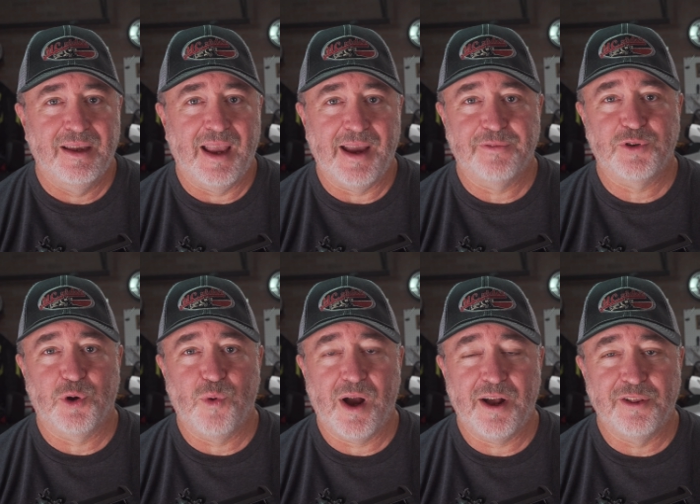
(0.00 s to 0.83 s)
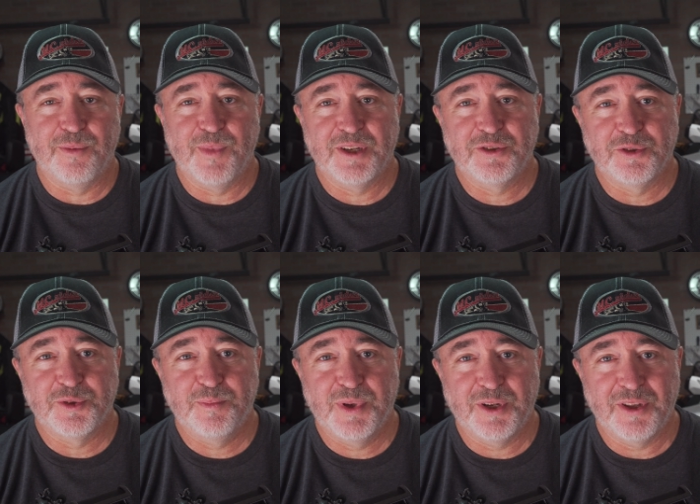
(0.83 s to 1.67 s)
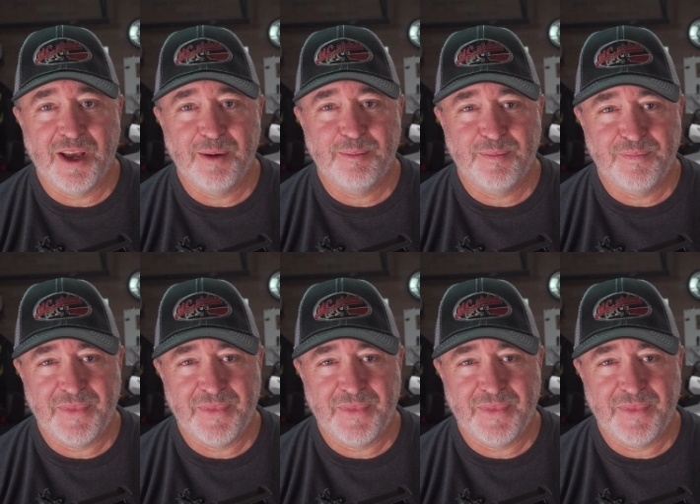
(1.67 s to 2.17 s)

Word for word: After a while, the muscles build up,